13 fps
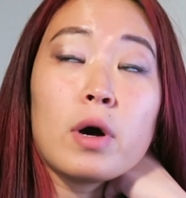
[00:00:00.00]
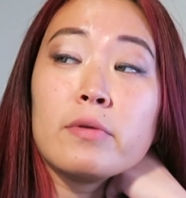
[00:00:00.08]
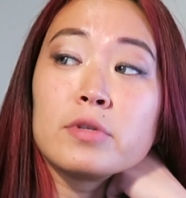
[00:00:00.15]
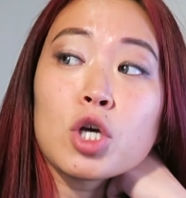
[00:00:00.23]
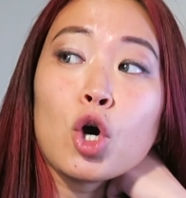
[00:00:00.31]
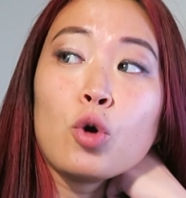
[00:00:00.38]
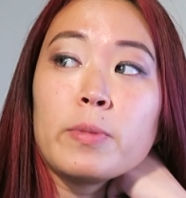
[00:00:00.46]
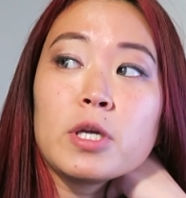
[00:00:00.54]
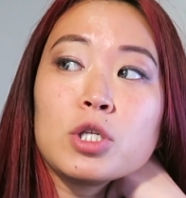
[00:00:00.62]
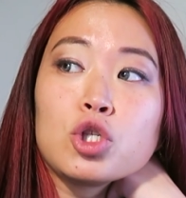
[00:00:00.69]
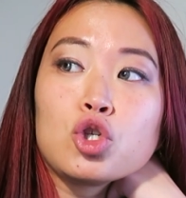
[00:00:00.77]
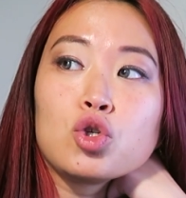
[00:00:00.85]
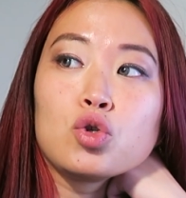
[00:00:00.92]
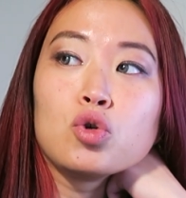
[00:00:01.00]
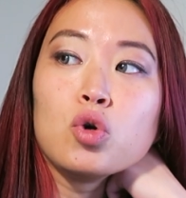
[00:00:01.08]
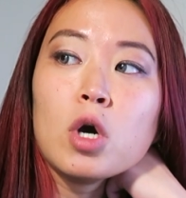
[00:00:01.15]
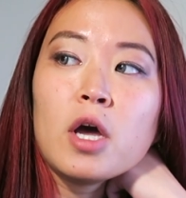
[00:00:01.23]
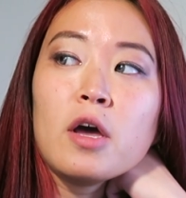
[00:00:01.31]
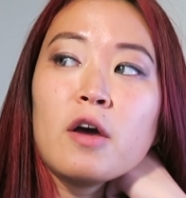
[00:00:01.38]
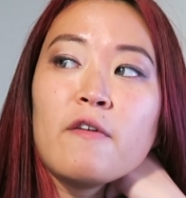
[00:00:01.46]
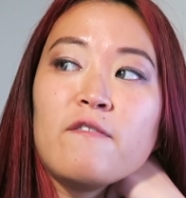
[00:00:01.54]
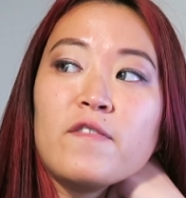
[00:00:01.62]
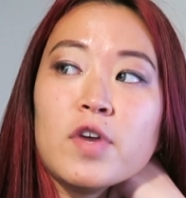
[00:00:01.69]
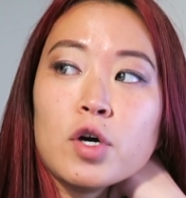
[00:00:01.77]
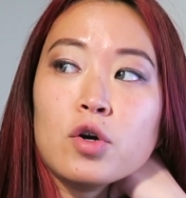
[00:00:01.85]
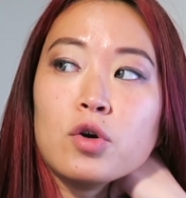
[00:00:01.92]
I was hoping to
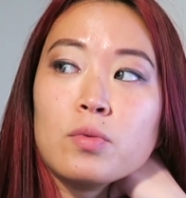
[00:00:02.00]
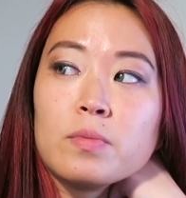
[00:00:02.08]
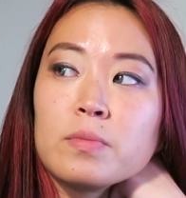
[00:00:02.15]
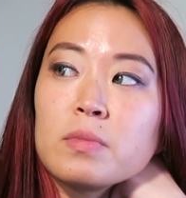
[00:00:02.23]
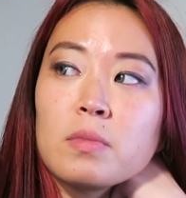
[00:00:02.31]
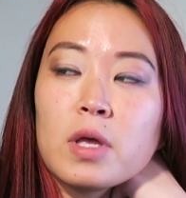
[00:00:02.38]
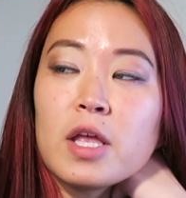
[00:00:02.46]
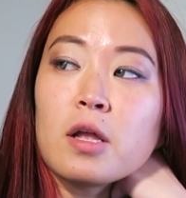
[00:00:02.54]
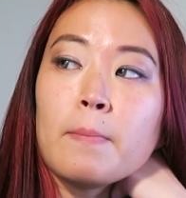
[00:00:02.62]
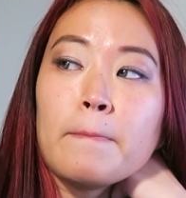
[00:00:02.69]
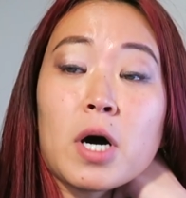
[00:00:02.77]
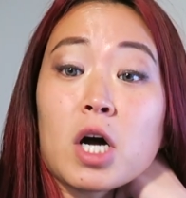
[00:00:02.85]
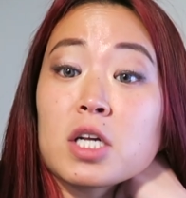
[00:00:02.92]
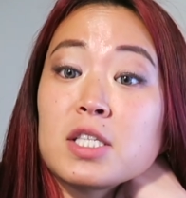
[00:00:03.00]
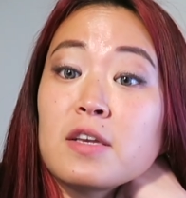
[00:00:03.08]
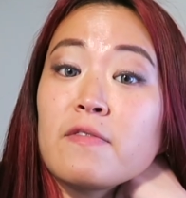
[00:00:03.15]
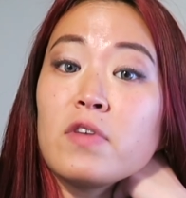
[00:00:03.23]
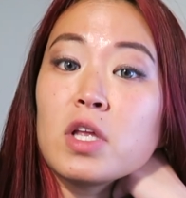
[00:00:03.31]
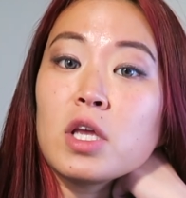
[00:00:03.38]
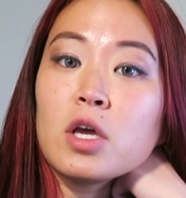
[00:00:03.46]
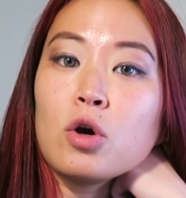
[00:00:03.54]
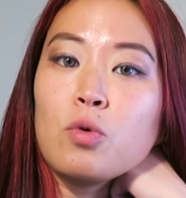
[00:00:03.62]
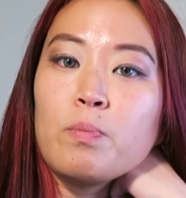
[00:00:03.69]
film an unboxing video,